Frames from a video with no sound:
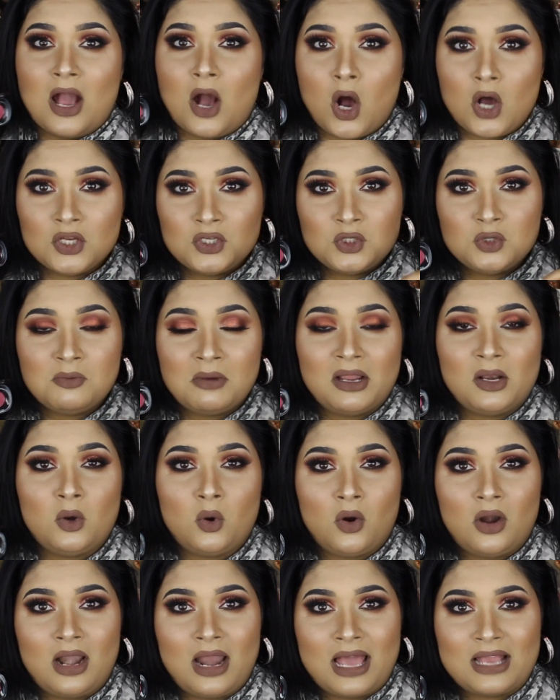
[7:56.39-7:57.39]
onto my
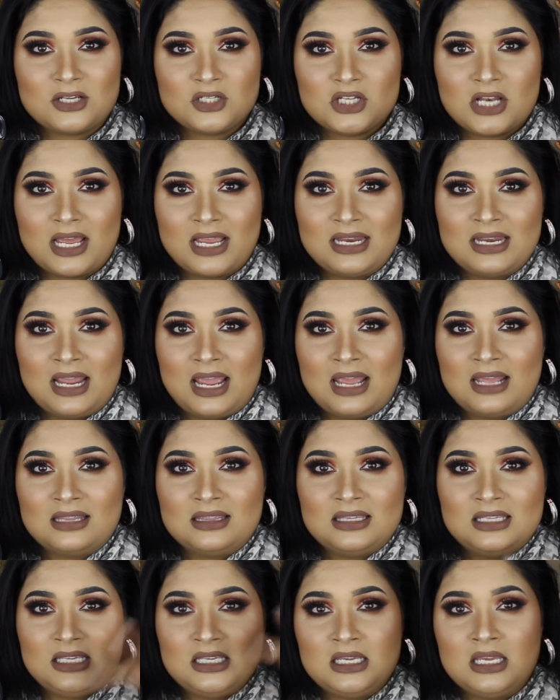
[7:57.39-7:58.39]
lower lash line,
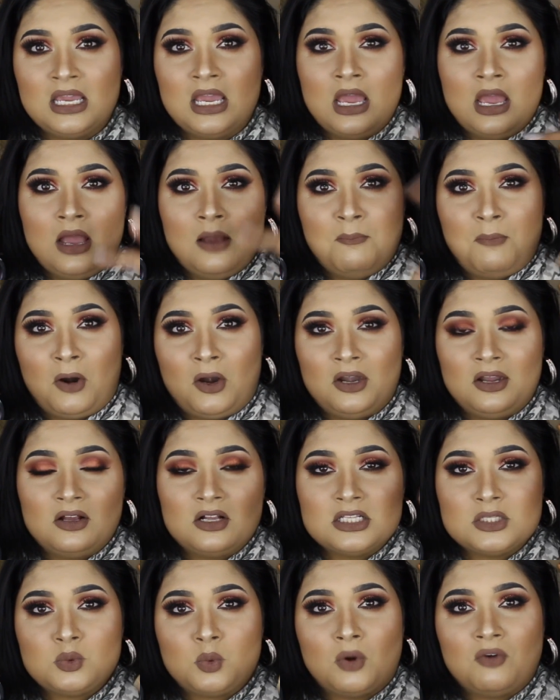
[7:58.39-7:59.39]
and the
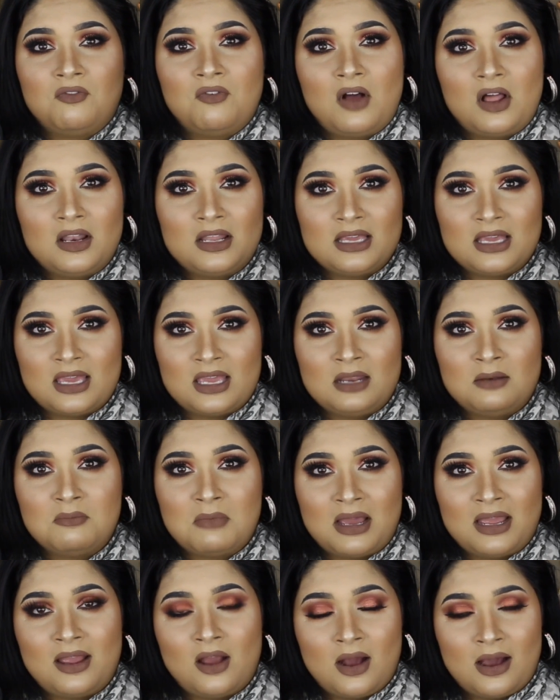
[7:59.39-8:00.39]
particles were falling in my